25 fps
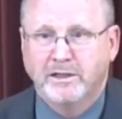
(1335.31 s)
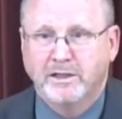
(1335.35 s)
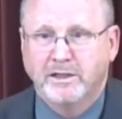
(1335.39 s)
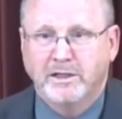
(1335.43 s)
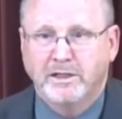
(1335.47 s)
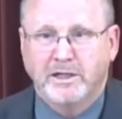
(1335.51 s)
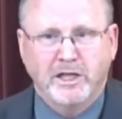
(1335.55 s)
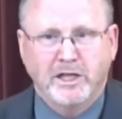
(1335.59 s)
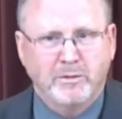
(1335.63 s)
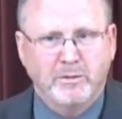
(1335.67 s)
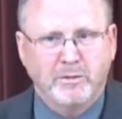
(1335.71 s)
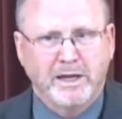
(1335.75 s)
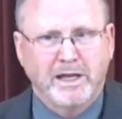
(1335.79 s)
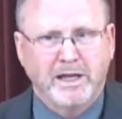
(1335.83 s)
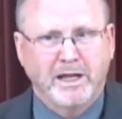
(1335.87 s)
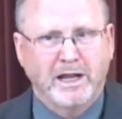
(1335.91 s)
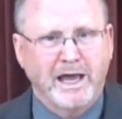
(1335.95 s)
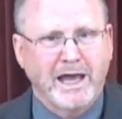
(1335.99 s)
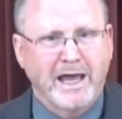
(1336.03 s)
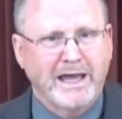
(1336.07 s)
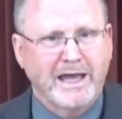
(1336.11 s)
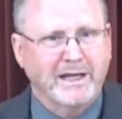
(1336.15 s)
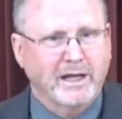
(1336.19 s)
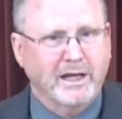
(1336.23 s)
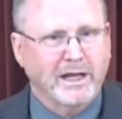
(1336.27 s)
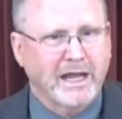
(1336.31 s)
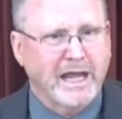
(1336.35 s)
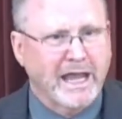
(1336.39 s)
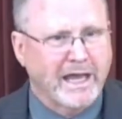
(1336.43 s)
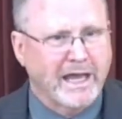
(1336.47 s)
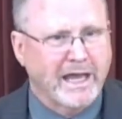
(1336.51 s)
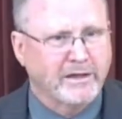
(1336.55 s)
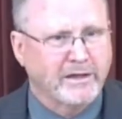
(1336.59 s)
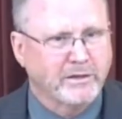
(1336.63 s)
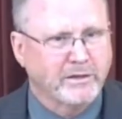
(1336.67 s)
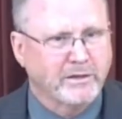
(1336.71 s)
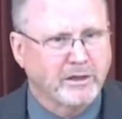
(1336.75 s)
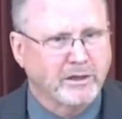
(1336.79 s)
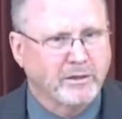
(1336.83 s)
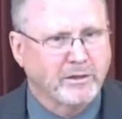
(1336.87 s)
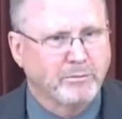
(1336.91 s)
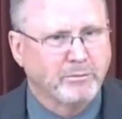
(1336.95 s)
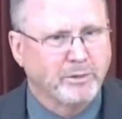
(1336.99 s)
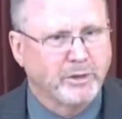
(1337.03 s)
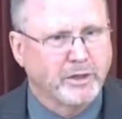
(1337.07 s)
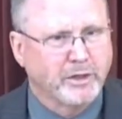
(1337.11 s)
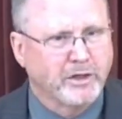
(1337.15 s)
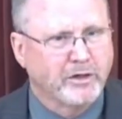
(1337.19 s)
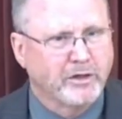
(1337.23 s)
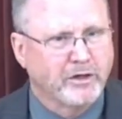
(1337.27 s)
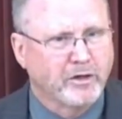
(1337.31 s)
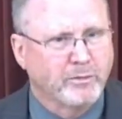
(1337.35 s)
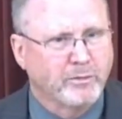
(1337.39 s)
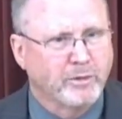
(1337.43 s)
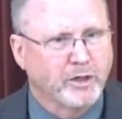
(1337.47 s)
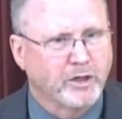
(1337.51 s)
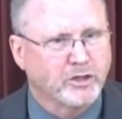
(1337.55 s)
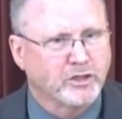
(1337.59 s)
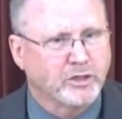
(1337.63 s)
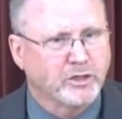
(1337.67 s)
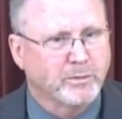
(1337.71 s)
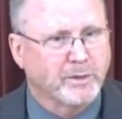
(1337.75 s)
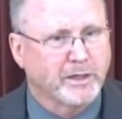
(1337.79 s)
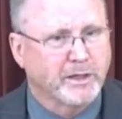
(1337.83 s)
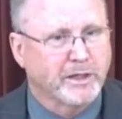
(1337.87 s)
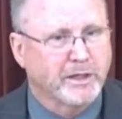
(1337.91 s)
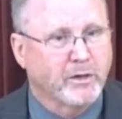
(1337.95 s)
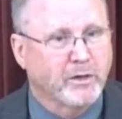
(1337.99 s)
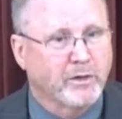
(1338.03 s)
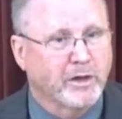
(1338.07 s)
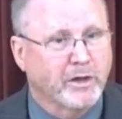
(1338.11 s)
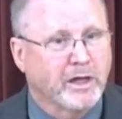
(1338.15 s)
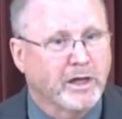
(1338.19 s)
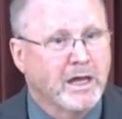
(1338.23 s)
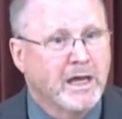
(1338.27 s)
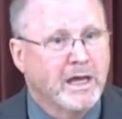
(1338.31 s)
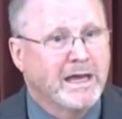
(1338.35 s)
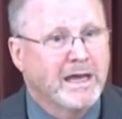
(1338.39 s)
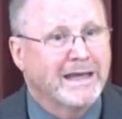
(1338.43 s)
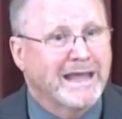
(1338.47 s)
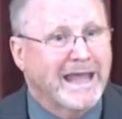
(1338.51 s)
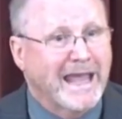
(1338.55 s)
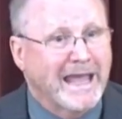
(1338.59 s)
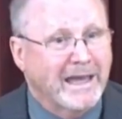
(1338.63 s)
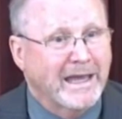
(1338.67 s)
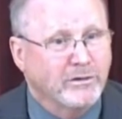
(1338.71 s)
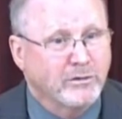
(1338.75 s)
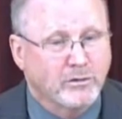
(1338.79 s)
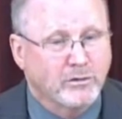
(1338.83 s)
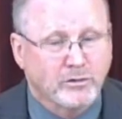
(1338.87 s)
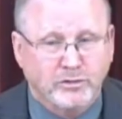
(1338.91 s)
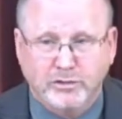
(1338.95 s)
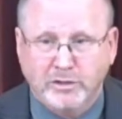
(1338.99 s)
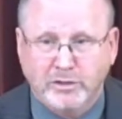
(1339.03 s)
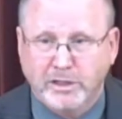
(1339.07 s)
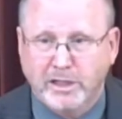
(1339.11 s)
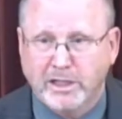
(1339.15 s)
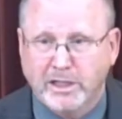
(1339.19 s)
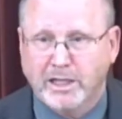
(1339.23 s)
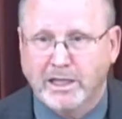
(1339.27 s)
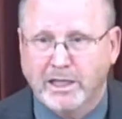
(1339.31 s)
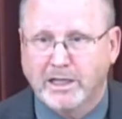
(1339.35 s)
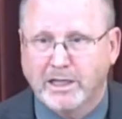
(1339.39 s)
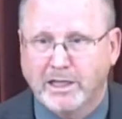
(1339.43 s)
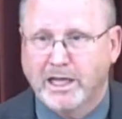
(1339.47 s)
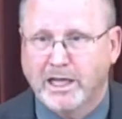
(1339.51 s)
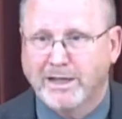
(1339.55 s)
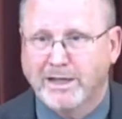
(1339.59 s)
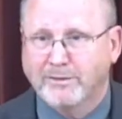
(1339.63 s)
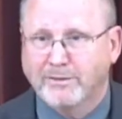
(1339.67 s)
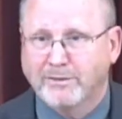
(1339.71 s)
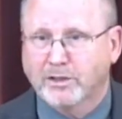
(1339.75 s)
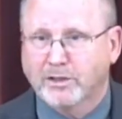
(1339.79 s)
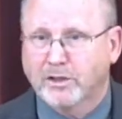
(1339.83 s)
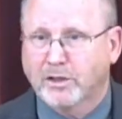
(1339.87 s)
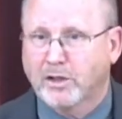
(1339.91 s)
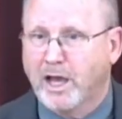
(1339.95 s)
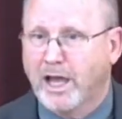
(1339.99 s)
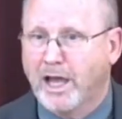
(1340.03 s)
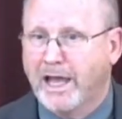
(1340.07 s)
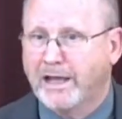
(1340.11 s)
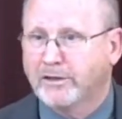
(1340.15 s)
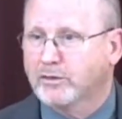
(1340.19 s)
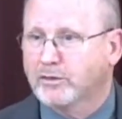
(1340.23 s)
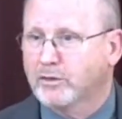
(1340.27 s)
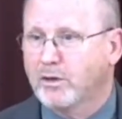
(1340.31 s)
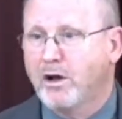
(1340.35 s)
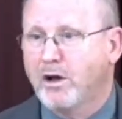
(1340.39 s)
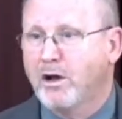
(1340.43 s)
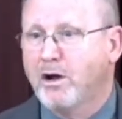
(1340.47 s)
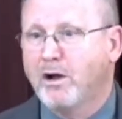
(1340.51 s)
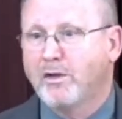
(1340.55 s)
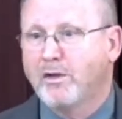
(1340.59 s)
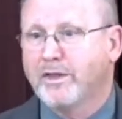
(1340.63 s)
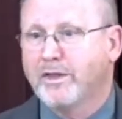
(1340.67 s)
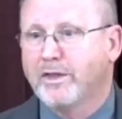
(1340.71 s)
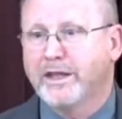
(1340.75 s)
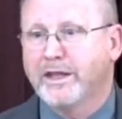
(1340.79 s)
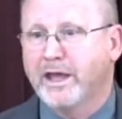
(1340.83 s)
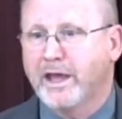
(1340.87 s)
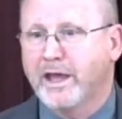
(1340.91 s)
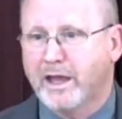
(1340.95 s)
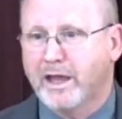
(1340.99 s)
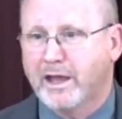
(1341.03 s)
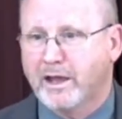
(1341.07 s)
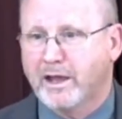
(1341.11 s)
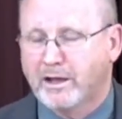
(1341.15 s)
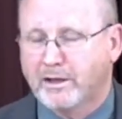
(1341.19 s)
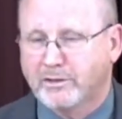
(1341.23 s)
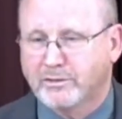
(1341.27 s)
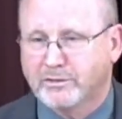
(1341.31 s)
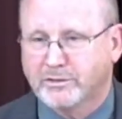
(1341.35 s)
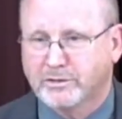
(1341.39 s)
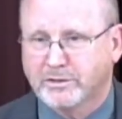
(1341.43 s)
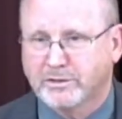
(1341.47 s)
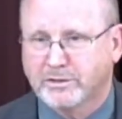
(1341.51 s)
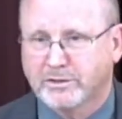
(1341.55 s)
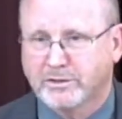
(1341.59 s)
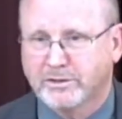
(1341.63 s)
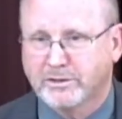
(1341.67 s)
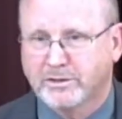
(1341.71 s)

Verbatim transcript: Neither men light a candle and put it under a bushel, but on a candlestick, and it giveth light to all in the house.